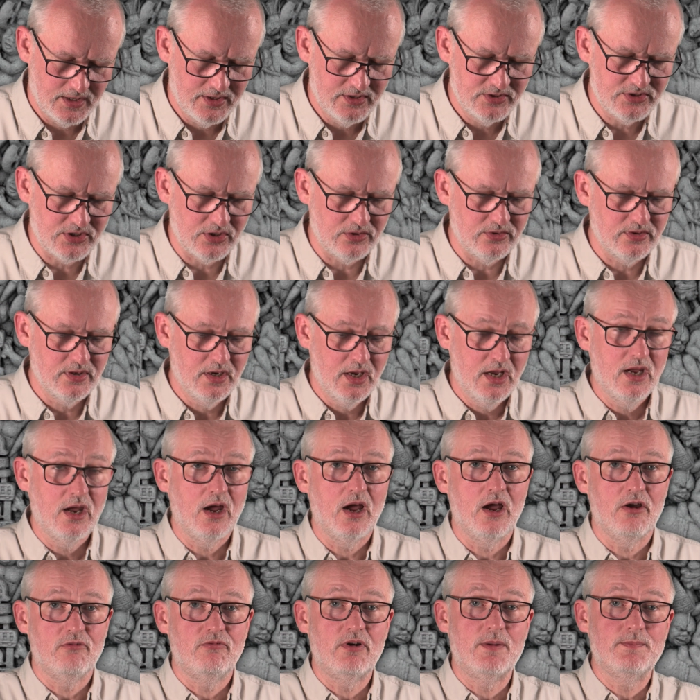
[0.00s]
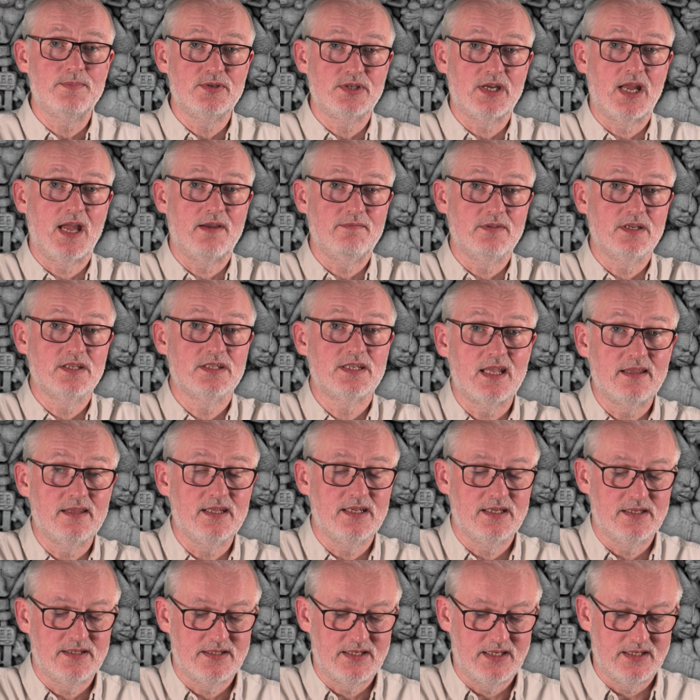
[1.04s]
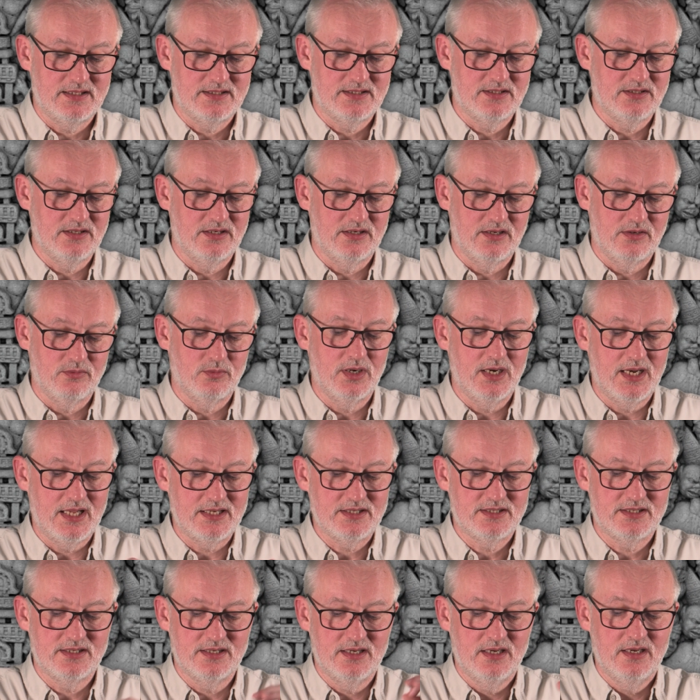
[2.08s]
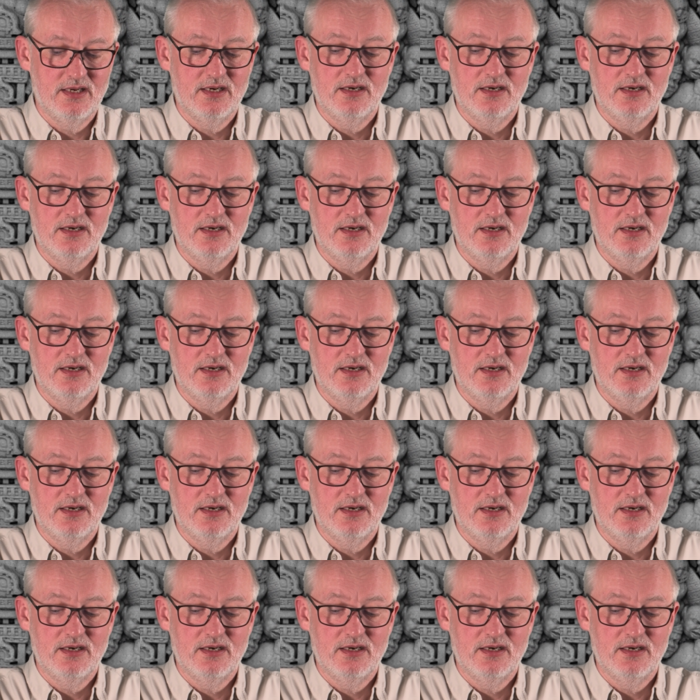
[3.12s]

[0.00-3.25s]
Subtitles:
So Rinpoche, having said this, says, well, let's.